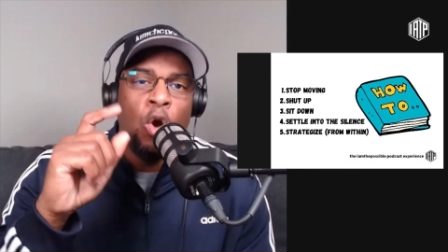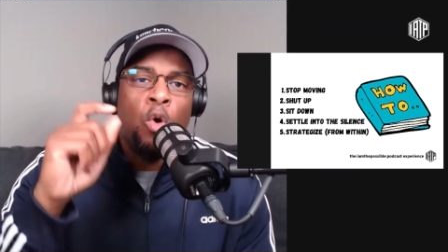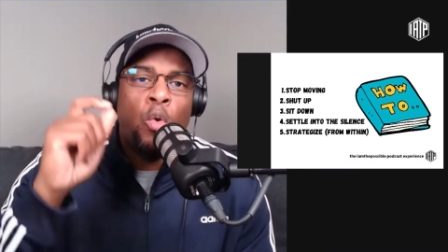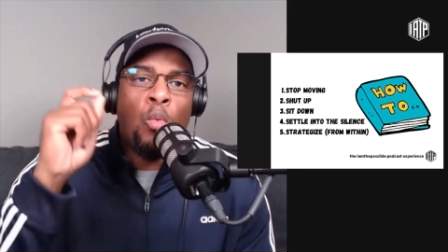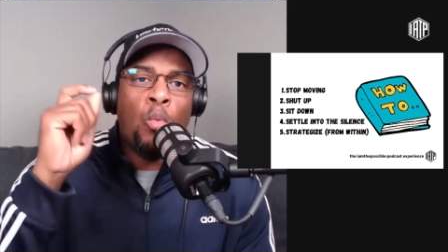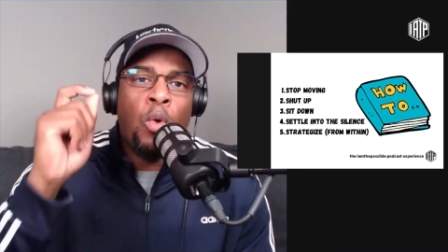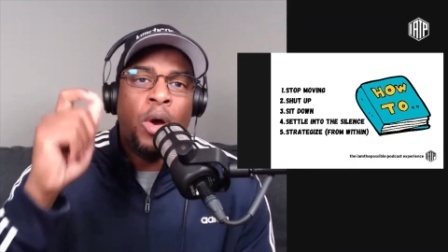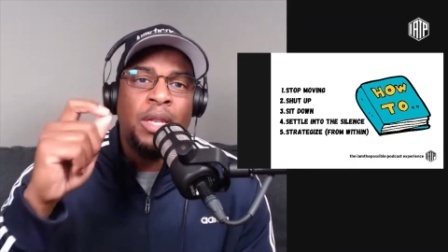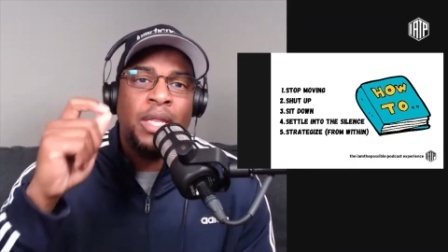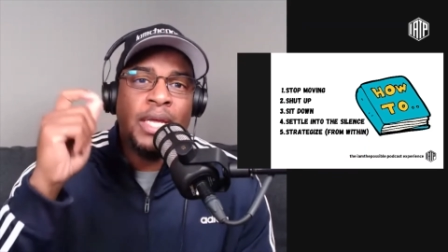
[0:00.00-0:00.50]

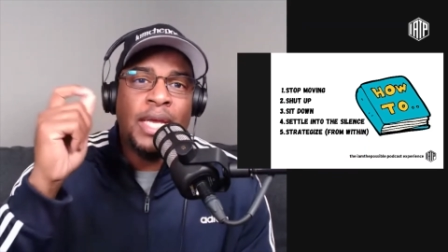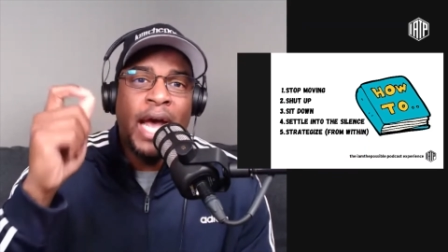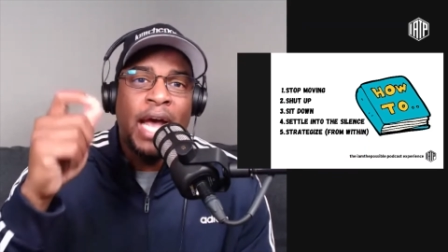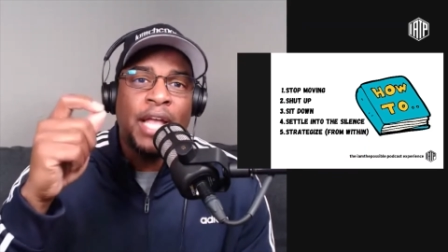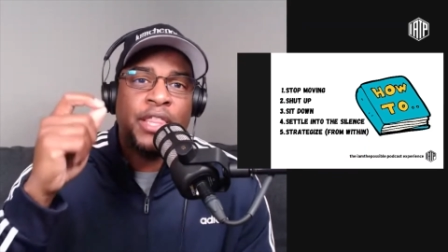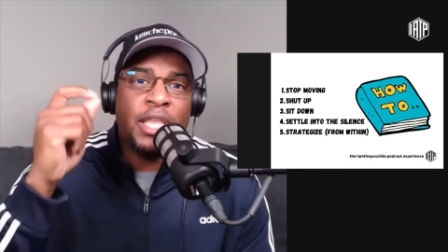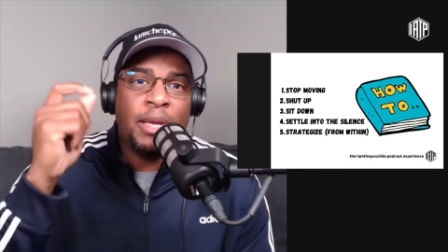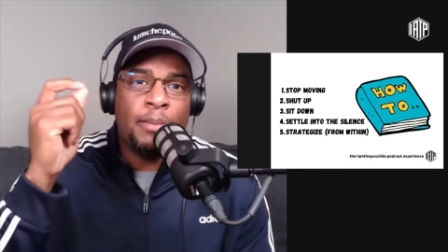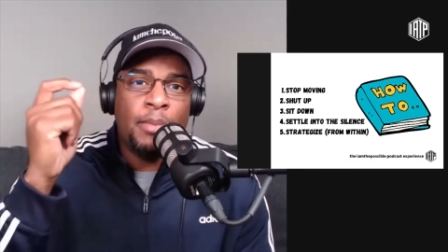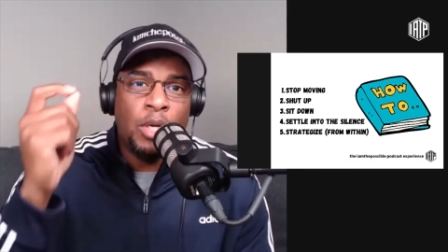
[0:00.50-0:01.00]
what
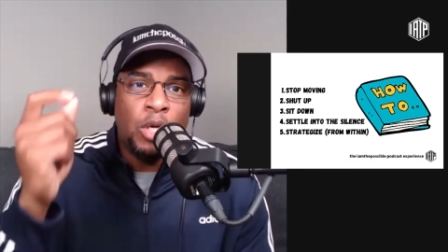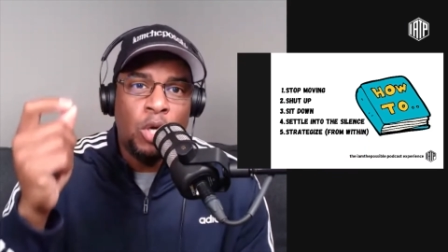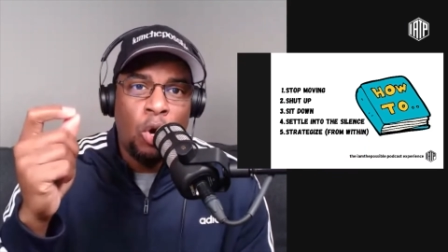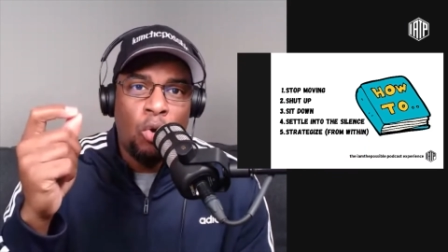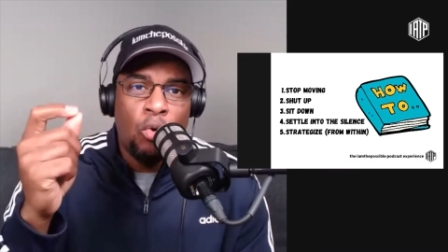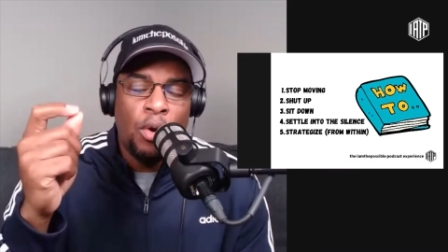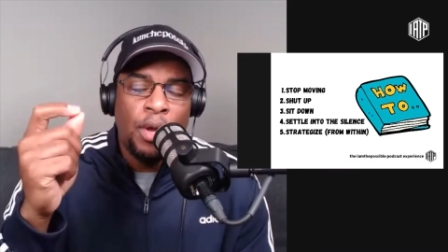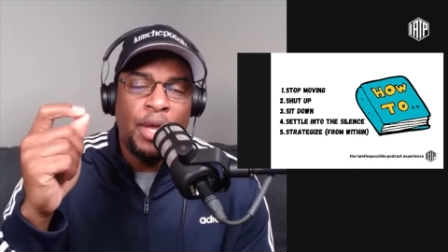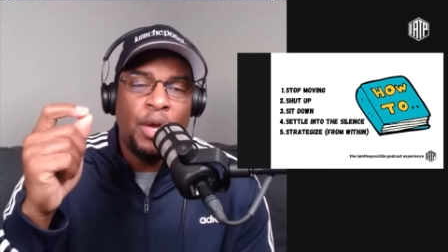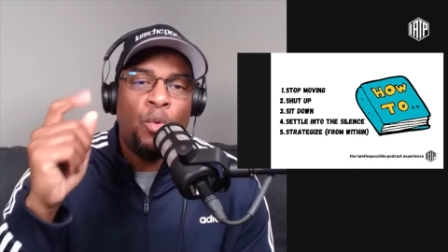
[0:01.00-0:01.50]
got them
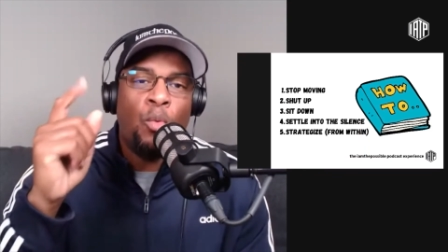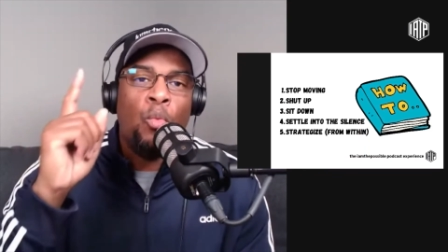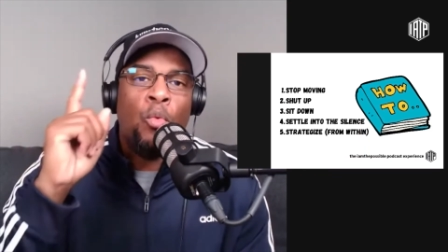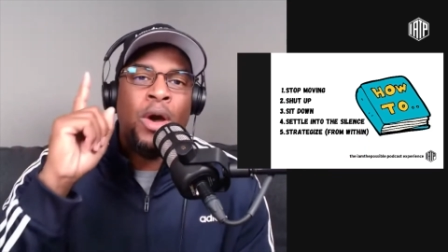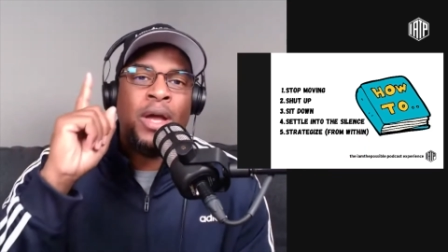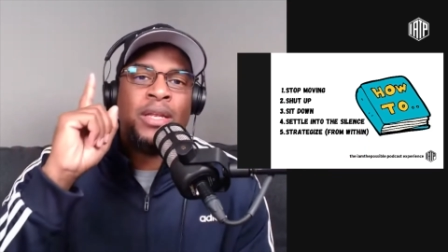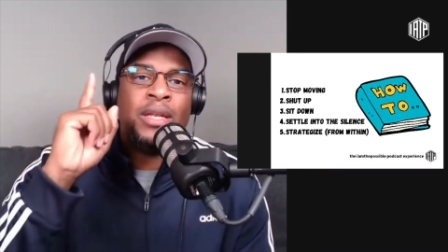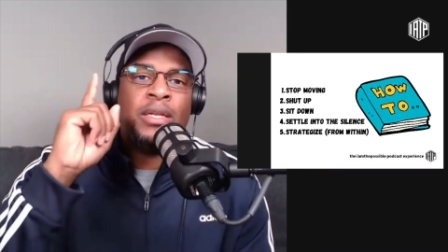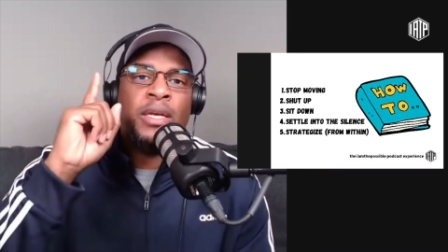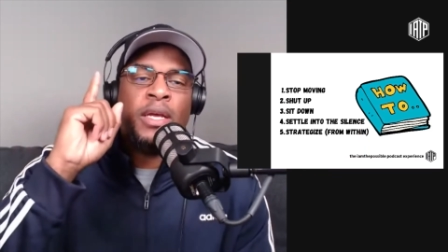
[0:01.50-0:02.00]
going,
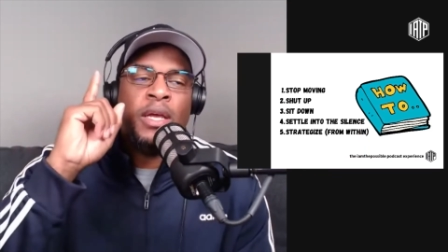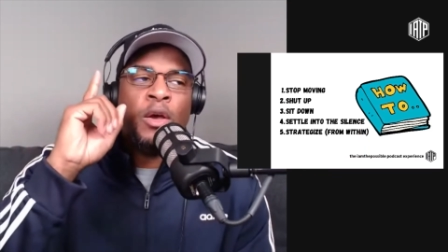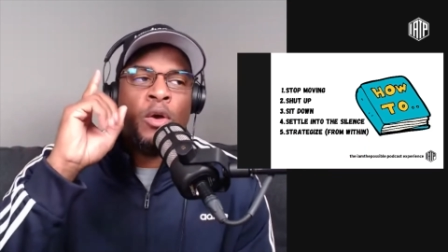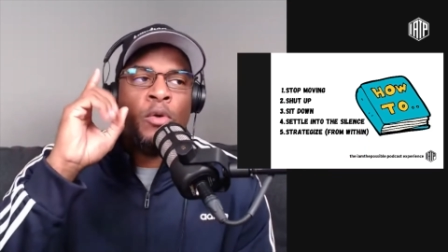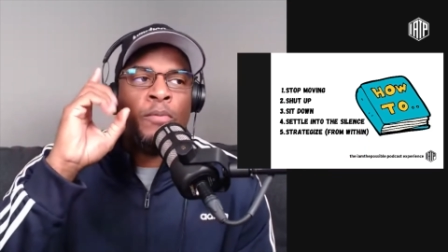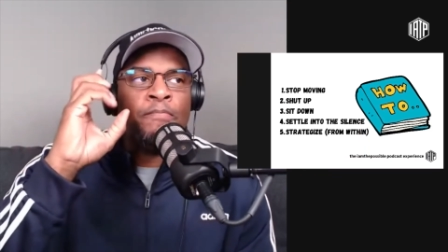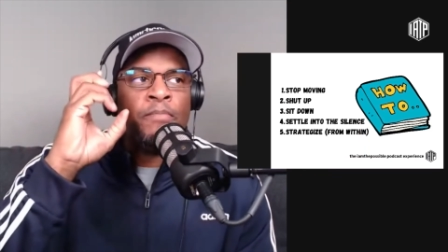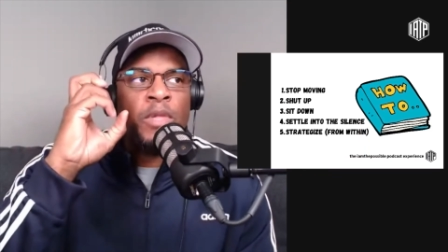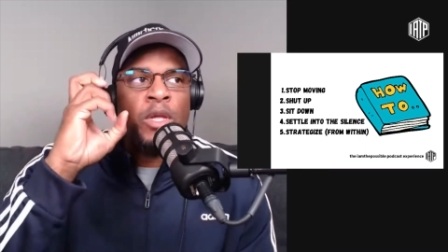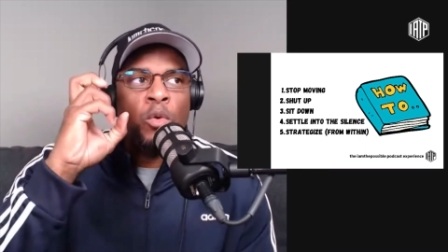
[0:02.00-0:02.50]
what
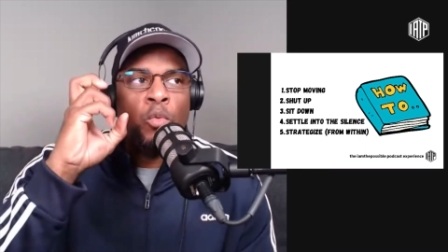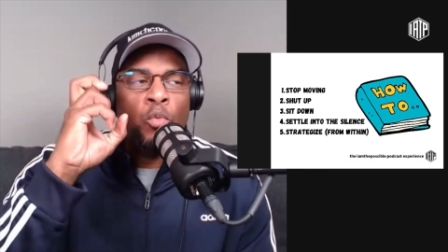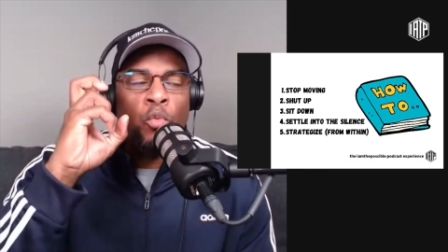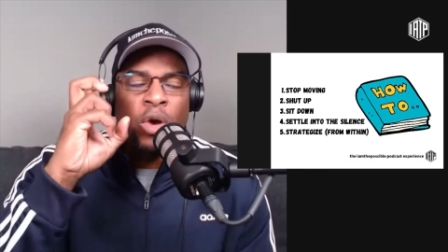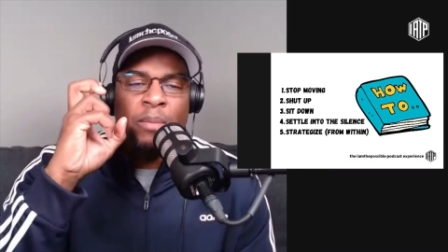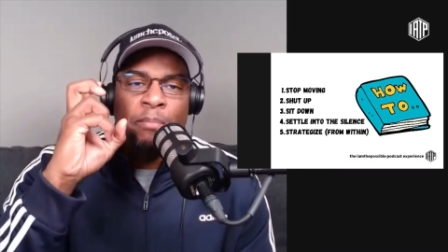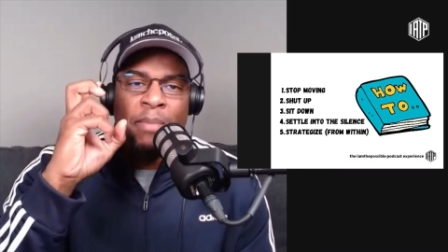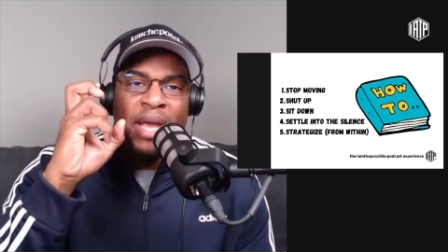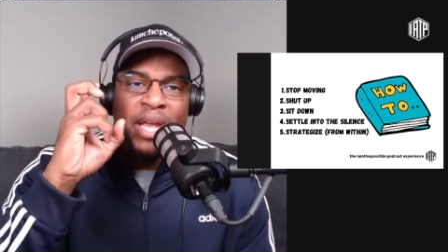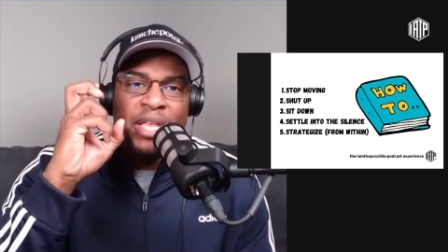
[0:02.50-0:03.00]

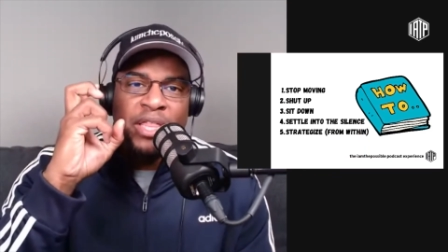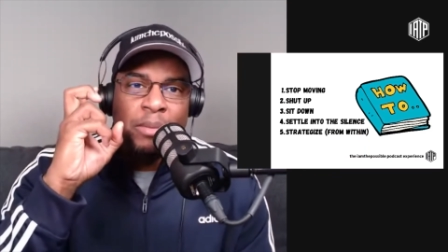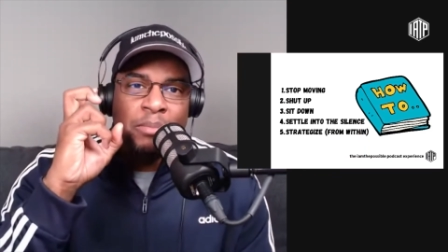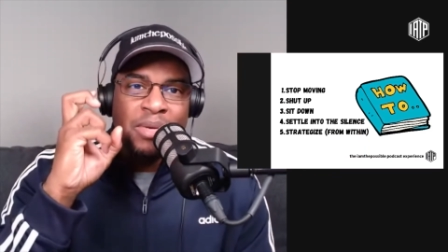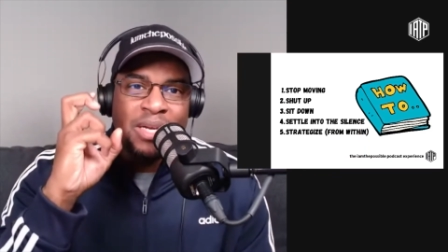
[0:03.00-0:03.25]
what made them